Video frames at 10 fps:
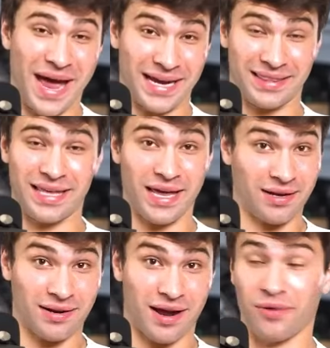Back
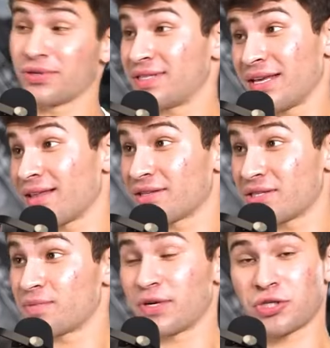then, I would say that it's
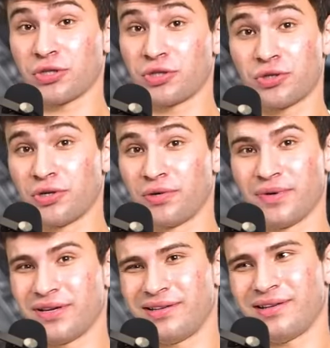especially true,
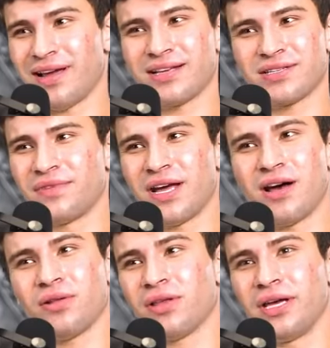but as of
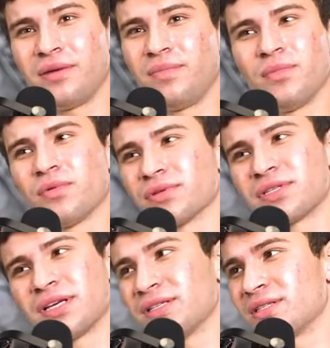now, like people will
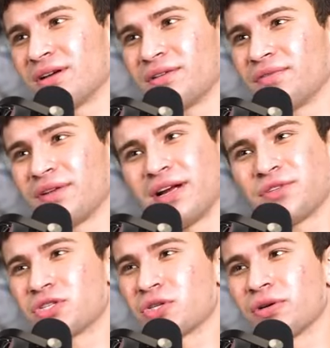say stuff, and I've
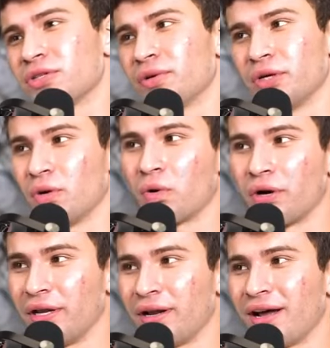just learned to ignore
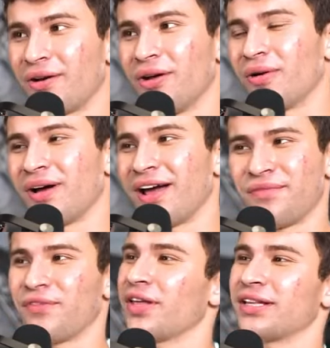it. I don't know. I
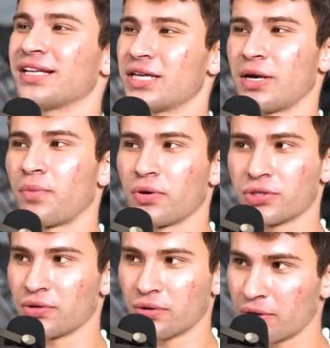feel like that's like a
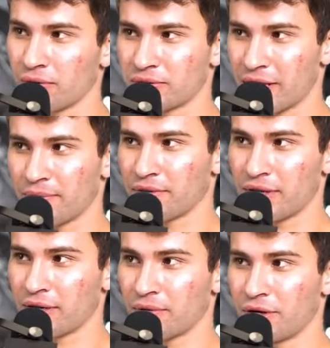personal growth type of
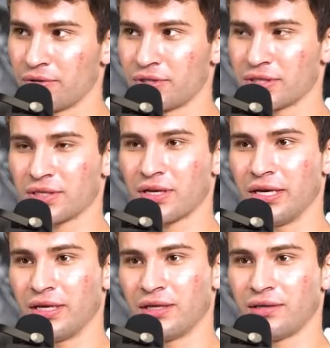thing yeah. where you just
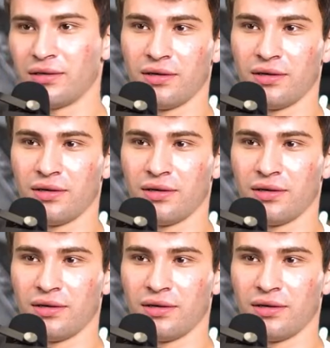like